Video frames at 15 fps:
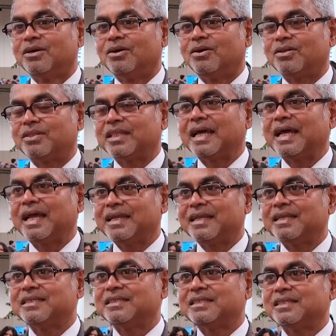on their
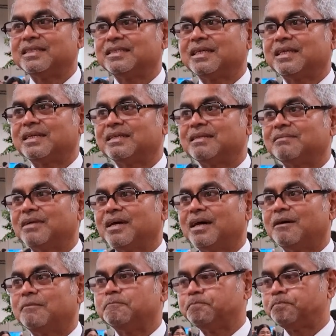NDCs, and
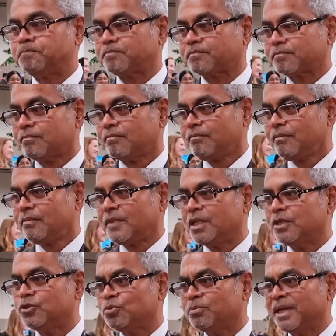
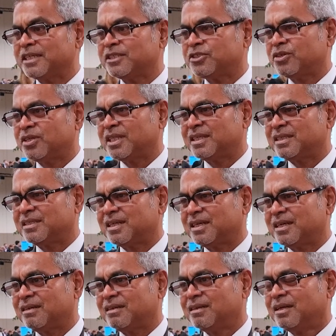to make sure that
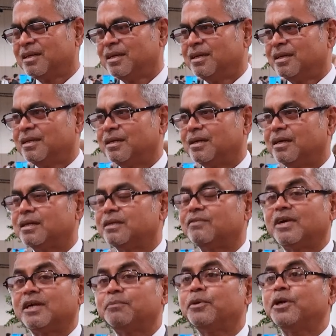
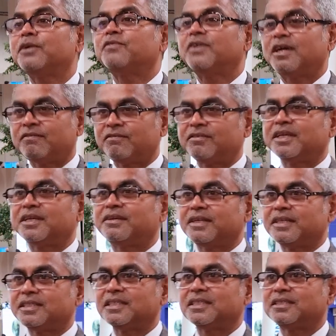1.5
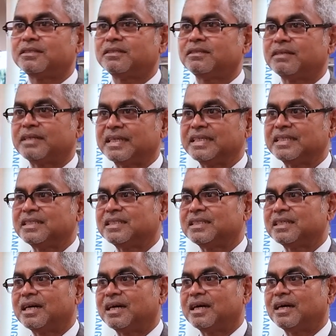degrees is
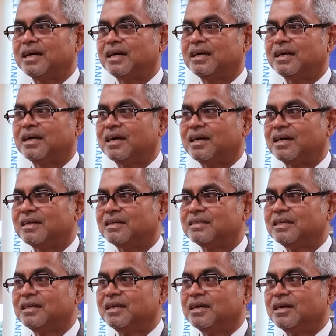reached
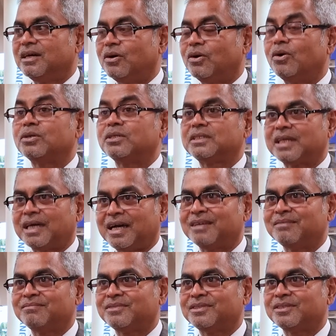on
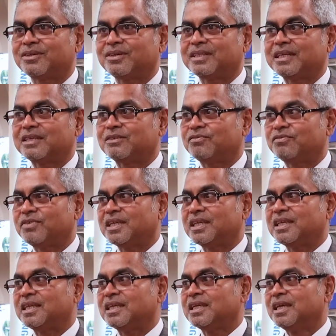time, so that
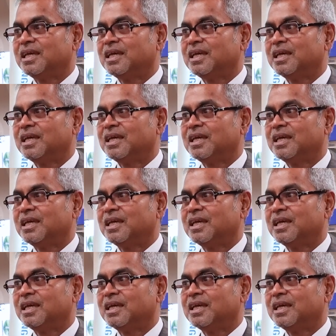we